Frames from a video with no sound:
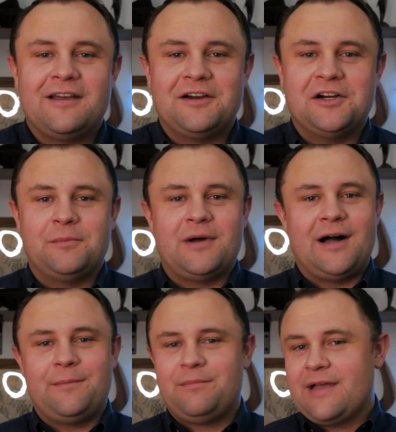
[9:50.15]

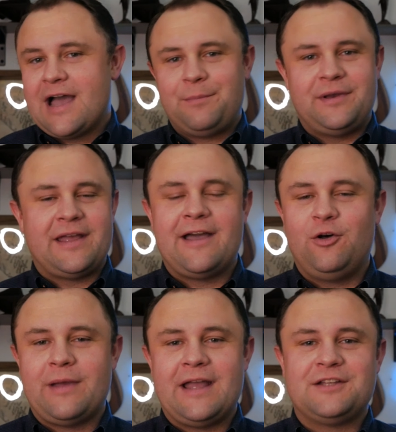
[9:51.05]
I'm happy to
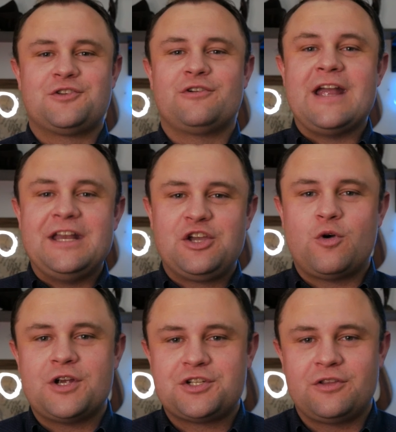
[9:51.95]
help answer any
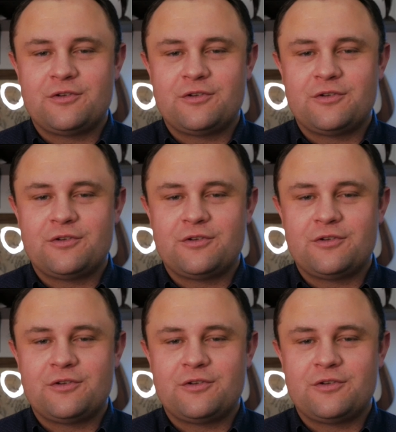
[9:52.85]
question.